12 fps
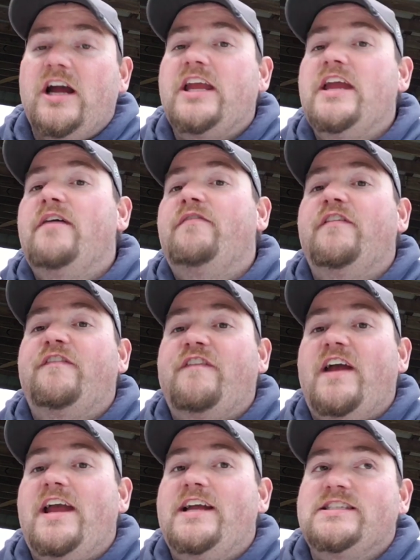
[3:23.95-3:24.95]
give the
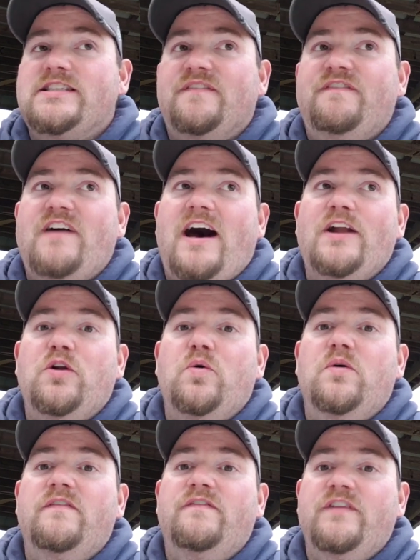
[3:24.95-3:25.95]
fans the
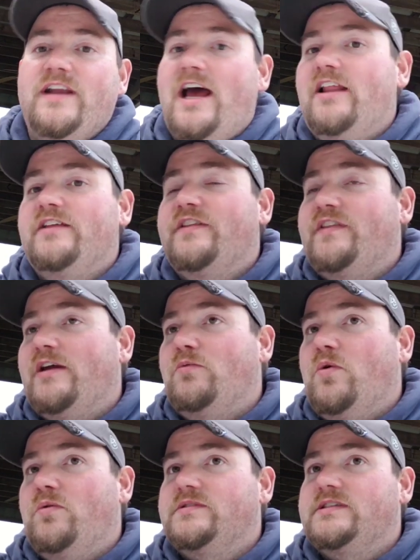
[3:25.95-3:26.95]
final finale that they
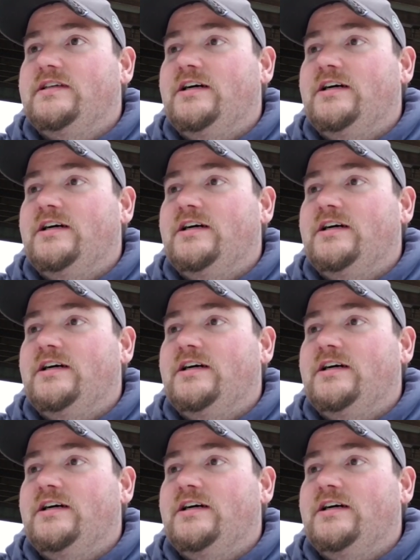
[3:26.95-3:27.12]
want.